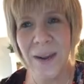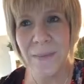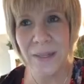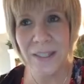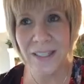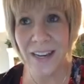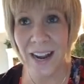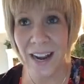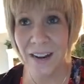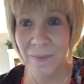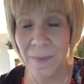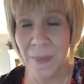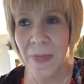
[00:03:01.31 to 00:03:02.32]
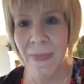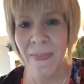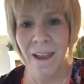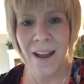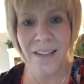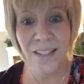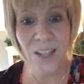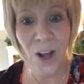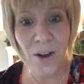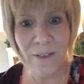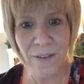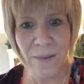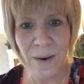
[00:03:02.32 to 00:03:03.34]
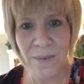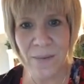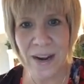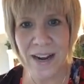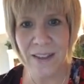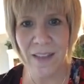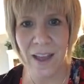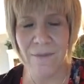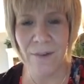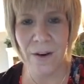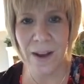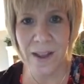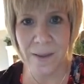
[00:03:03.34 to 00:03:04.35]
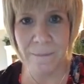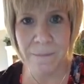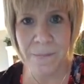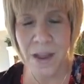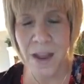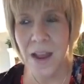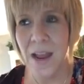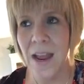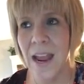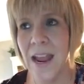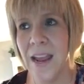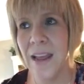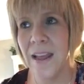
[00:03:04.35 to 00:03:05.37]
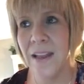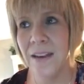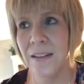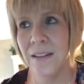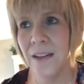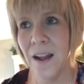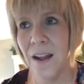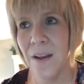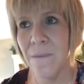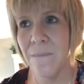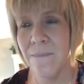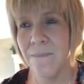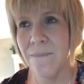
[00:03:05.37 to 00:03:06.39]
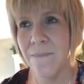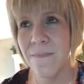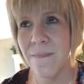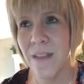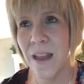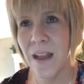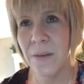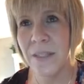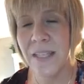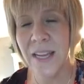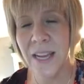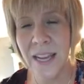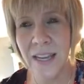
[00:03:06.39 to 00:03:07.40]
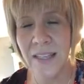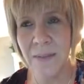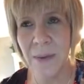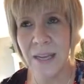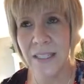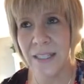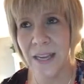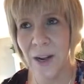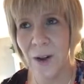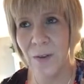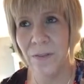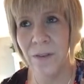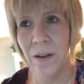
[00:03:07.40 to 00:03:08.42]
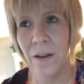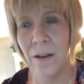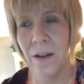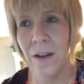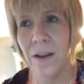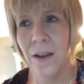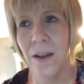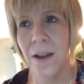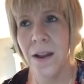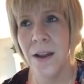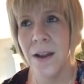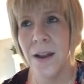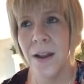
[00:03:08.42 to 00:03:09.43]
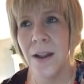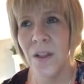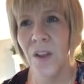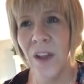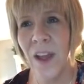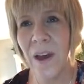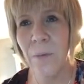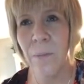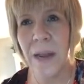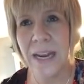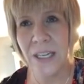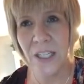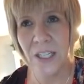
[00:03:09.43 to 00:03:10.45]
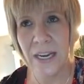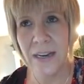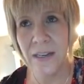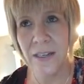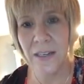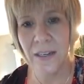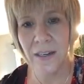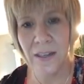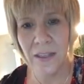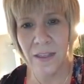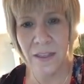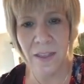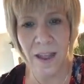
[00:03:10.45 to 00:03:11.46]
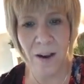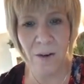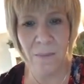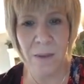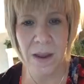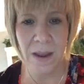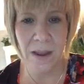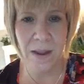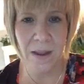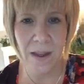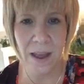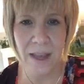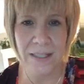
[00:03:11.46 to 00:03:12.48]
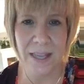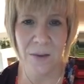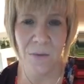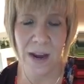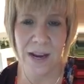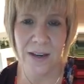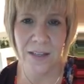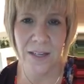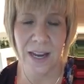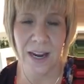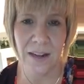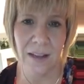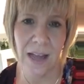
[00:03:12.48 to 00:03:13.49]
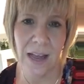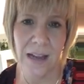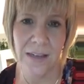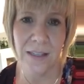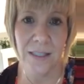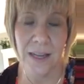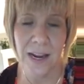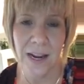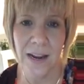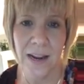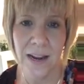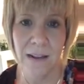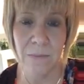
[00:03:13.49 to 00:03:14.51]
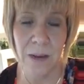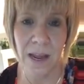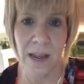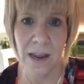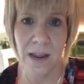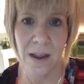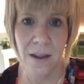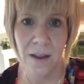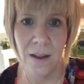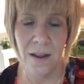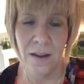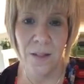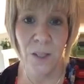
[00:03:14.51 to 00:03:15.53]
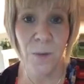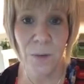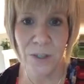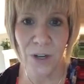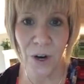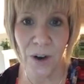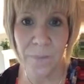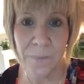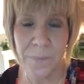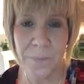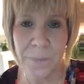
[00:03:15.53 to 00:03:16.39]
campus today, I saw everyone waiting in line for him. And I was thinking to myself, look how patient they are being as they wait to get in line to see an NBA superstar.